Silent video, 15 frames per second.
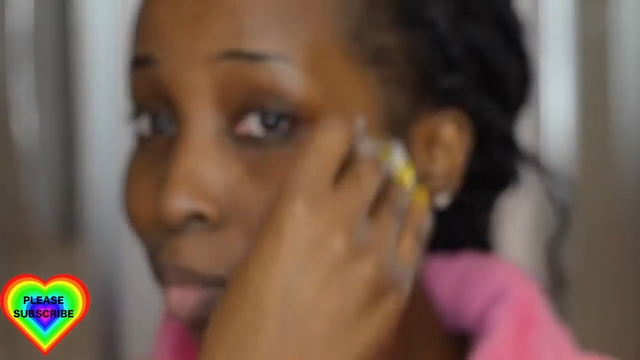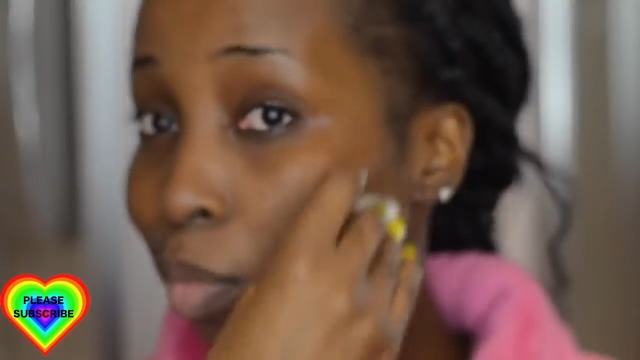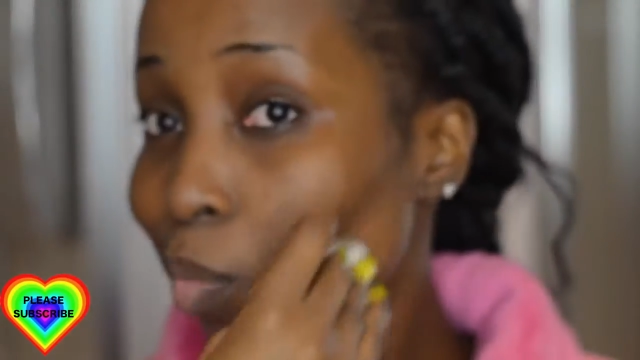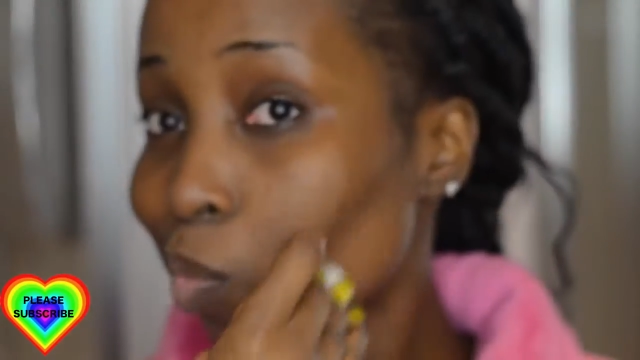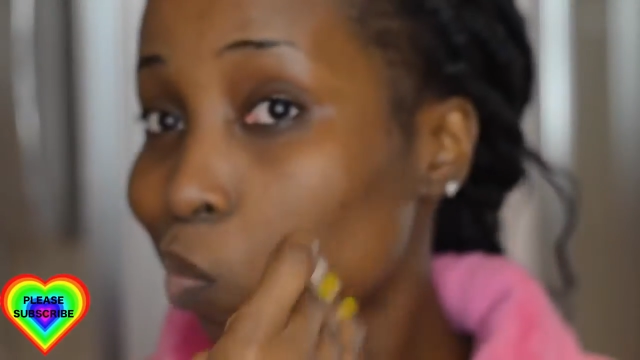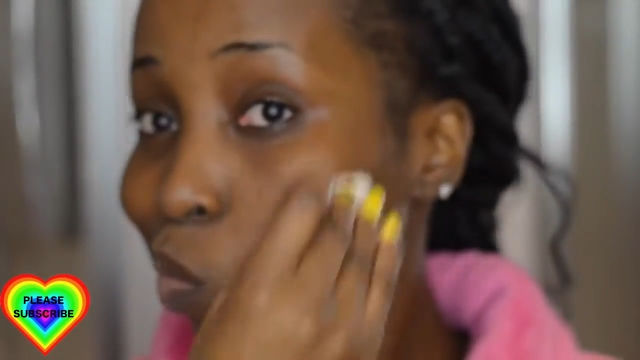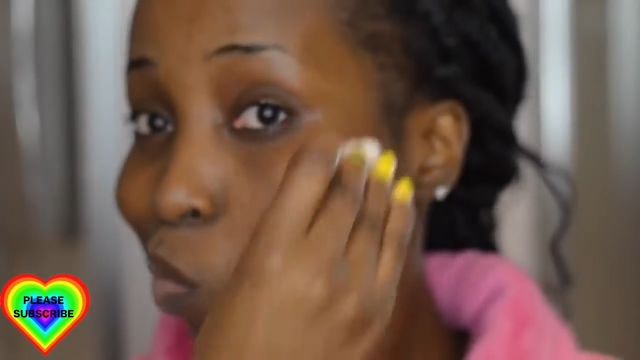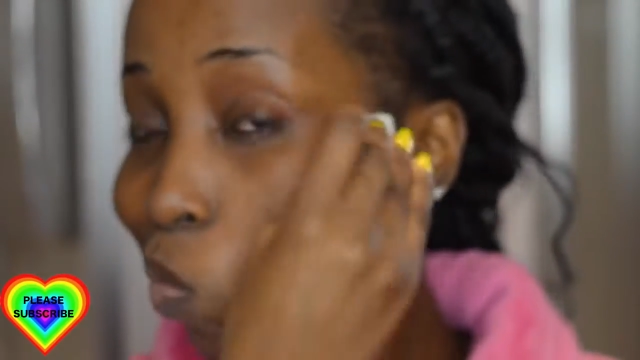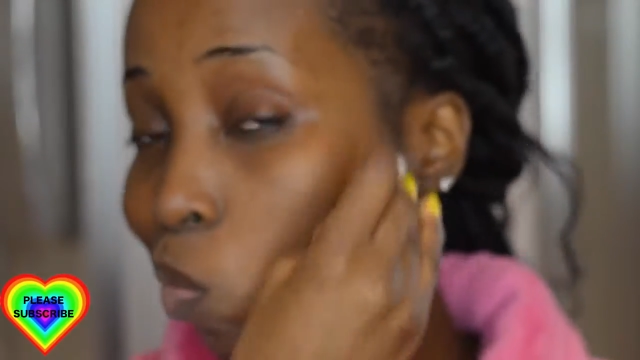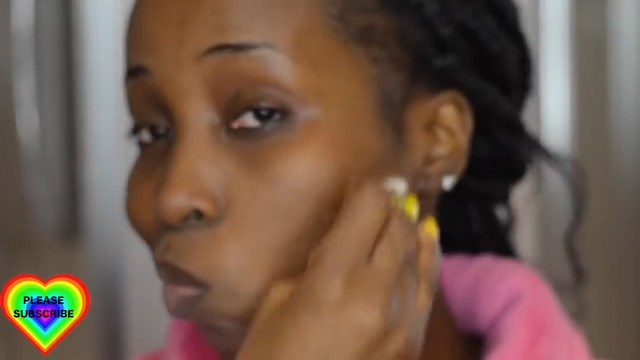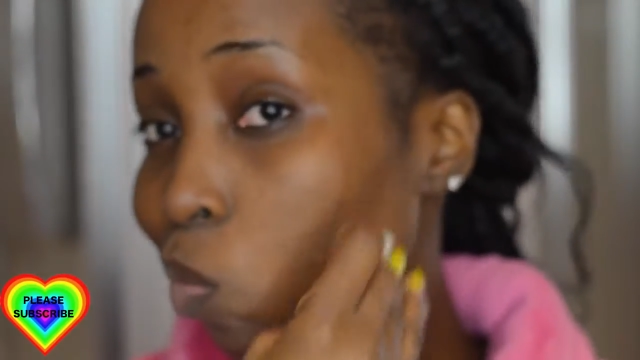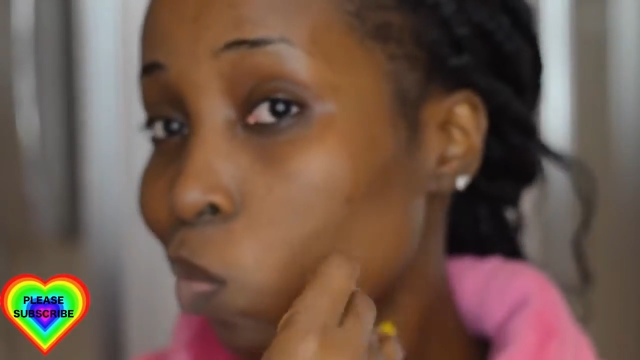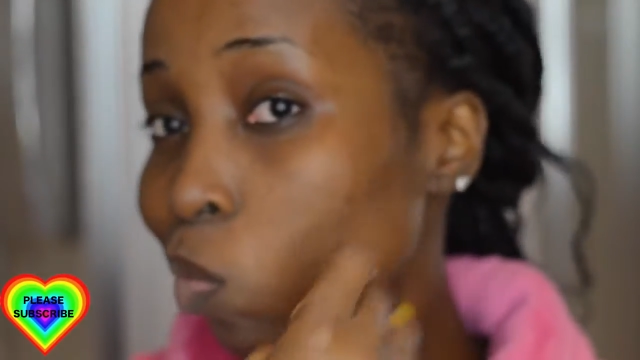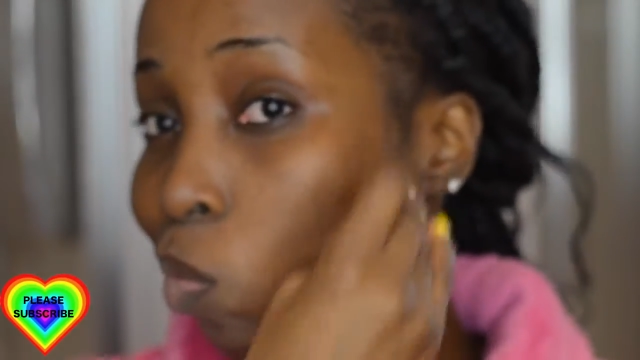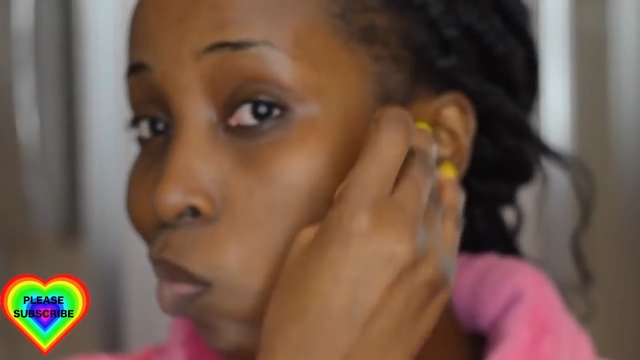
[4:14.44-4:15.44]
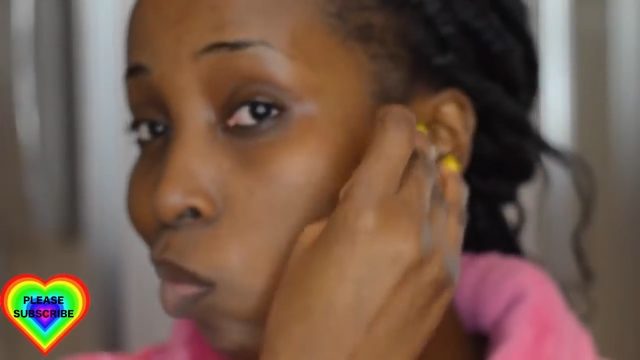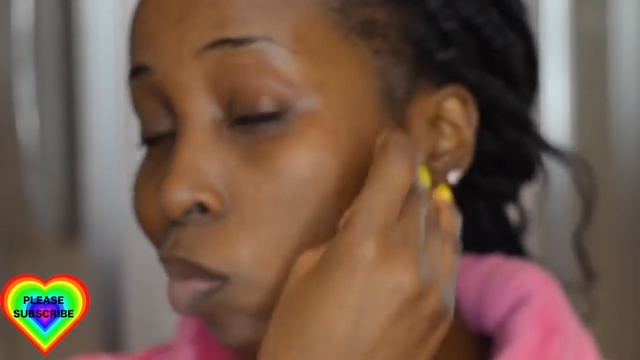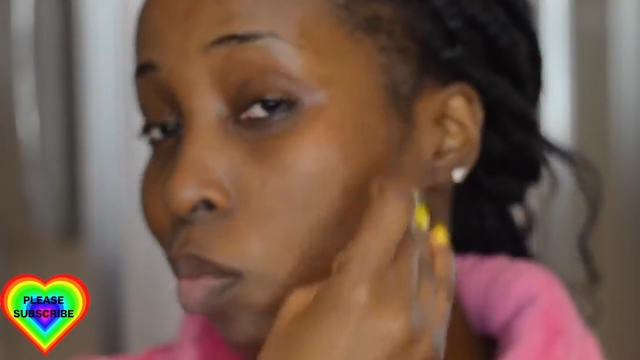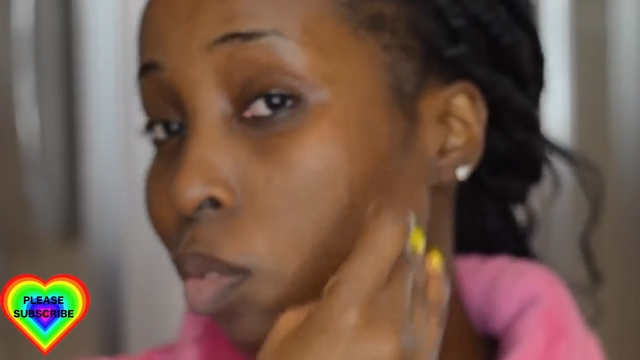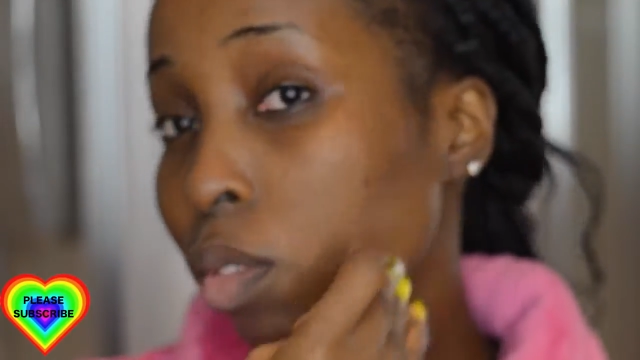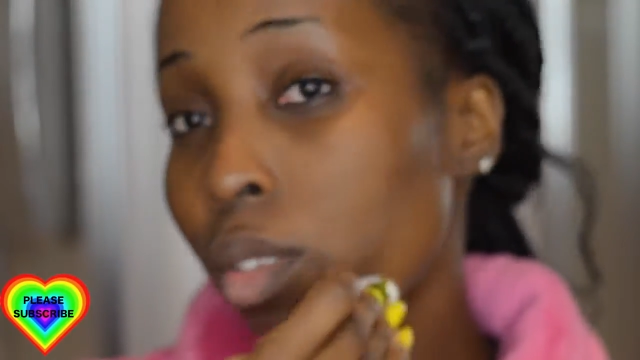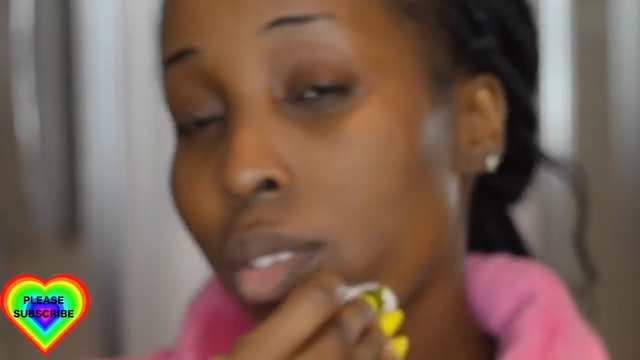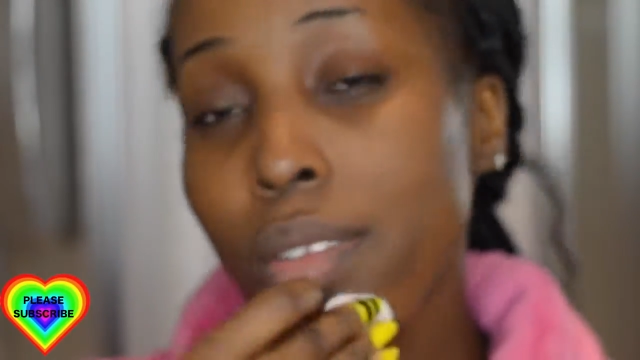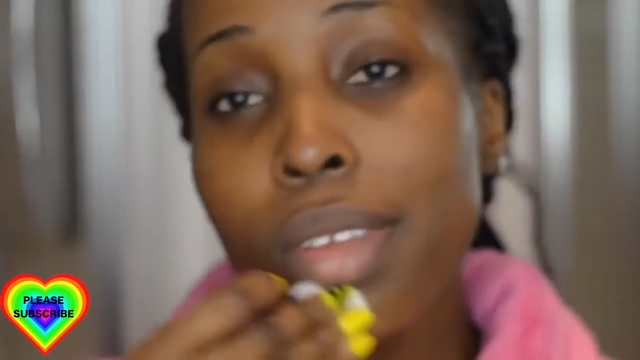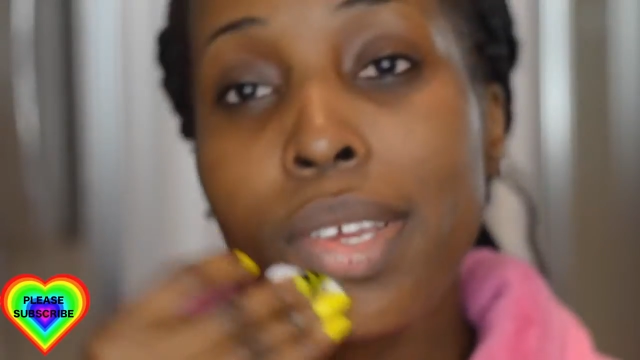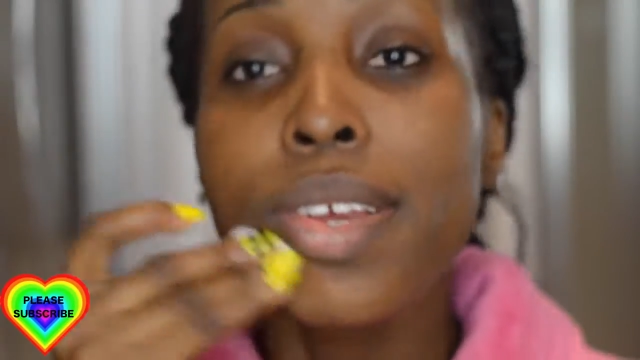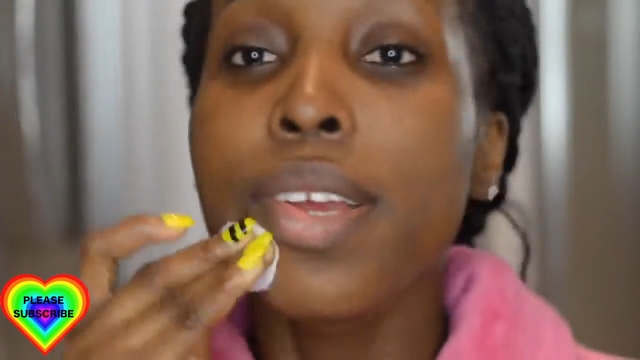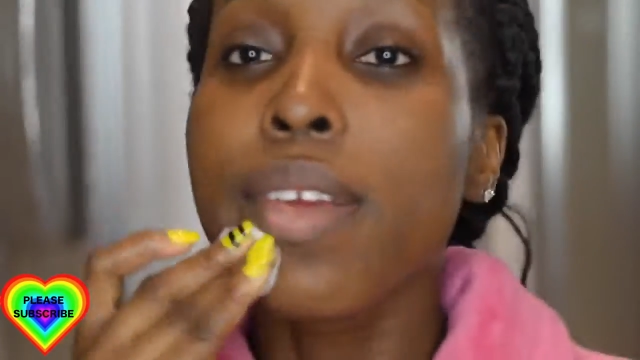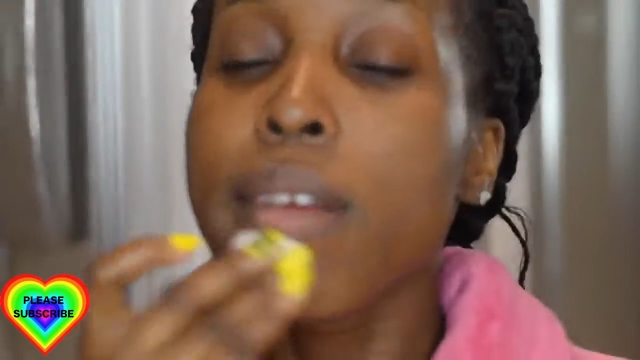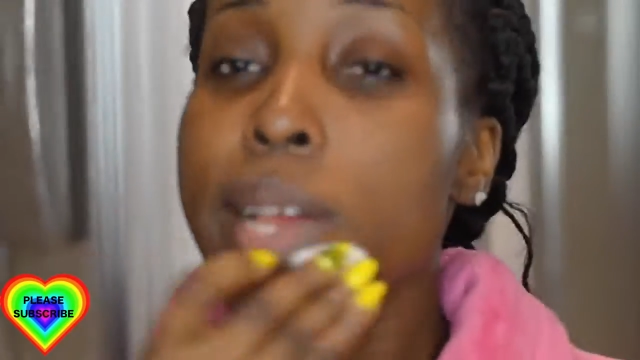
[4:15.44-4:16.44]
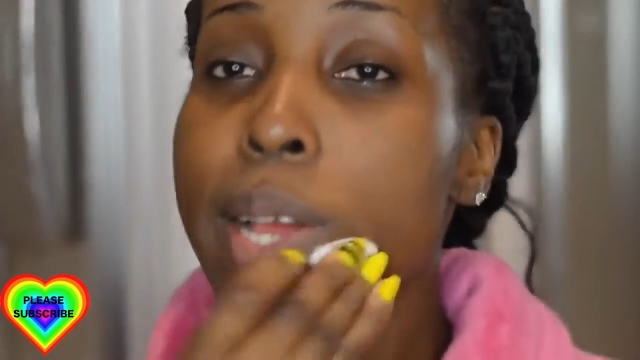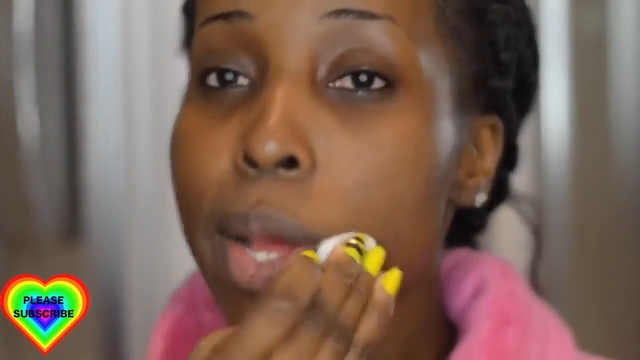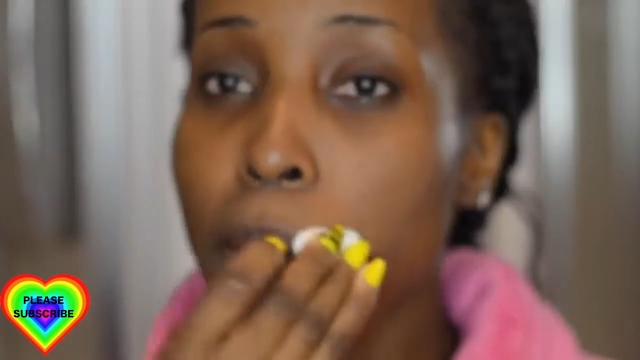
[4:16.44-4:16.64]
do whatever it is you can to get rid of any